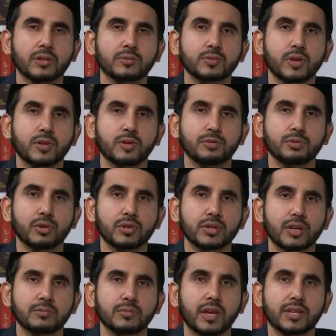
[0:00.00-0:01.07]
Welcome to our
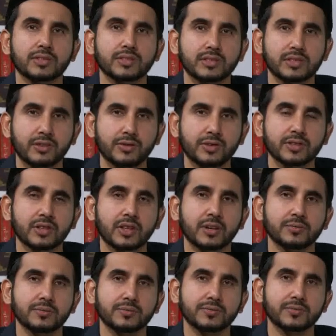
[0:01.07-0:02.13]
program Essence of
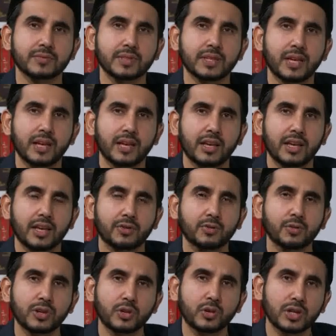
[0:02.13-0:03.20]
Islam.
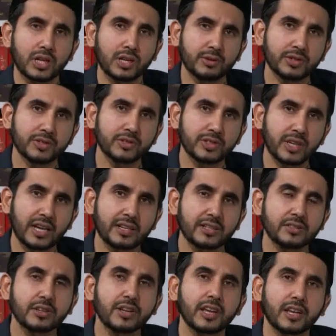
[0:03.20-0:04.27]
If we look at our
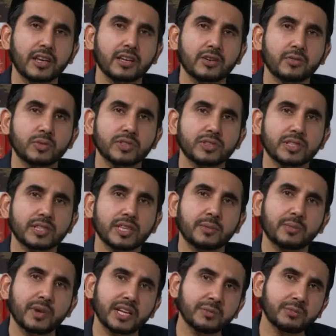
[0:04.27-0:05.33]
society today, we
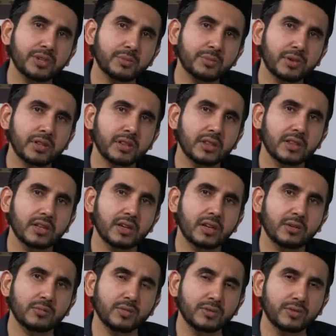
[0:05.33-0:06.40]
see that many
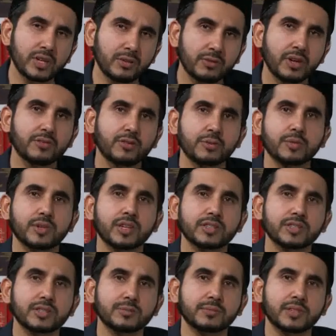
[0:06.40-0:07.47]
people are moving away
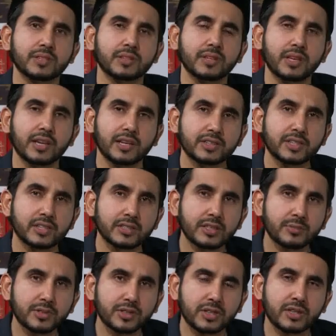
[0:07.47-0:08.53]
from religion.
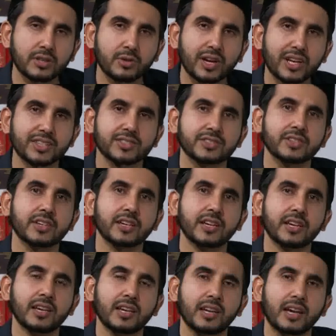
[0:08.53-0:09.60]
Atheism is on the
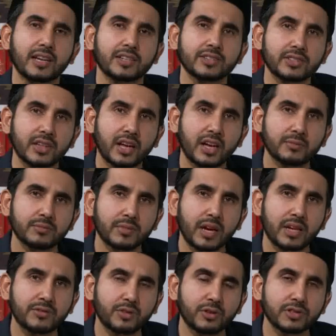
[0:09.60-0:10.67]
rise. And
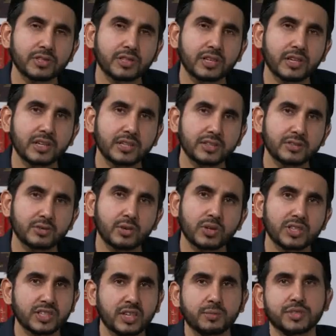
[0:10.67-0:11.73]
Islam, unfortunately,
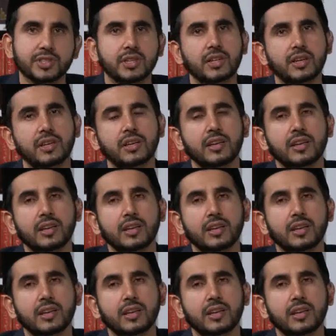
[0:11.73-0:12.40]
is no exception.